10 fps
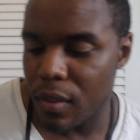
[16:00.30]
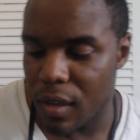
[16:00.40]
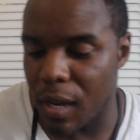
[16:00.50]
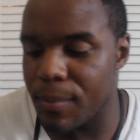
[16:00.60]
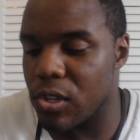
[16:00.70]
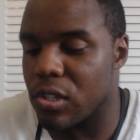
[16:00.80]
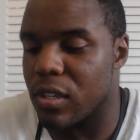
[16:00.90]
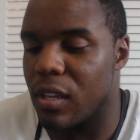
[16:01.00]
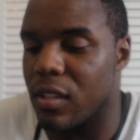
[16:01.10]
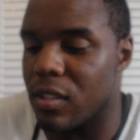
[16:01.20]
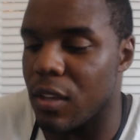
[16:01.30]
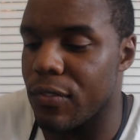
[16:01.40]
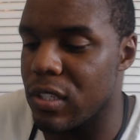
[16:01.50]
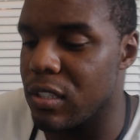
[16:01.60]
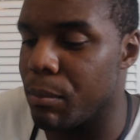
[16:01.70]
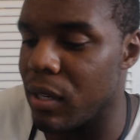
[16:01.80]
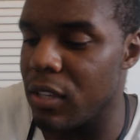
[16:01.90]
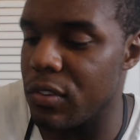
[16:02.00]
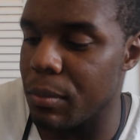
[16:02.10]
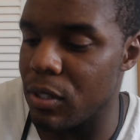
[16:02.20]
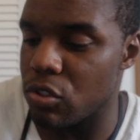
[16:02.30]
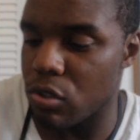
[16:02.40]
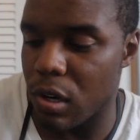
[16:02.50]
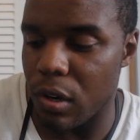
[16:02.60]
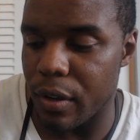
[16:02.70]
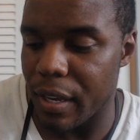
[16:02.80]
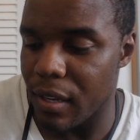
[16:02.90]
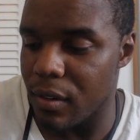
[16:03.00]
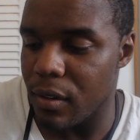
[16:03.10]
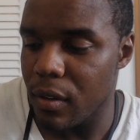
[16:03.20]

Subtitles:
I'm just saying this stuff is unbelievably strong, and